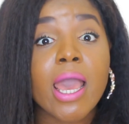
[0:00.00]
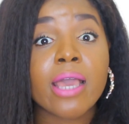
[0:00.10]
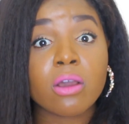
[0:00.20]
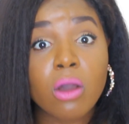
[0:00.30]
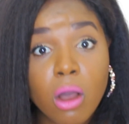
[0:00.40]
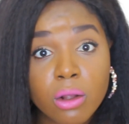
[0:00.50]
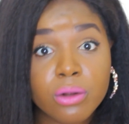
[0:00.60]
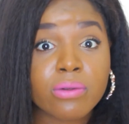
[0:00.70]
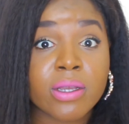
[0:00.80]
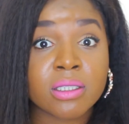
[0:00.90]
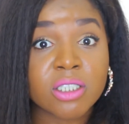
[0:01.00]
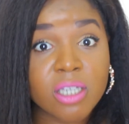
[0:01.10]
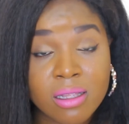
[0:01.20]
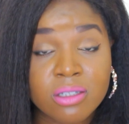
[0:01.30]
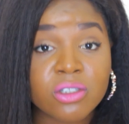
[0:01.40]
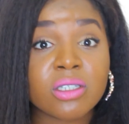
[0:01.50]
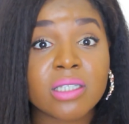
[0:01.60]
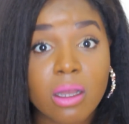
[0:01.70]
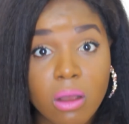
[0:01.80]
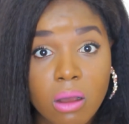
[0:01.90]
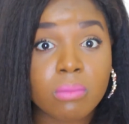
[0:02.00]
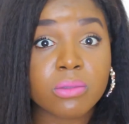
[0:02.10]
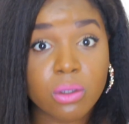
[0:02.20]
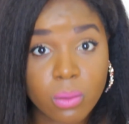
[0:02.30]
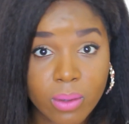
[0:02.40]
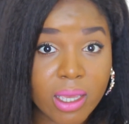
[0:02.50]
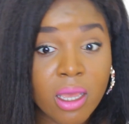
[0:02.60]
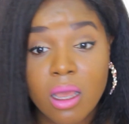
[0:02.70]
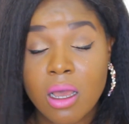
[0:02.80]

and conquering challenges that comes your way.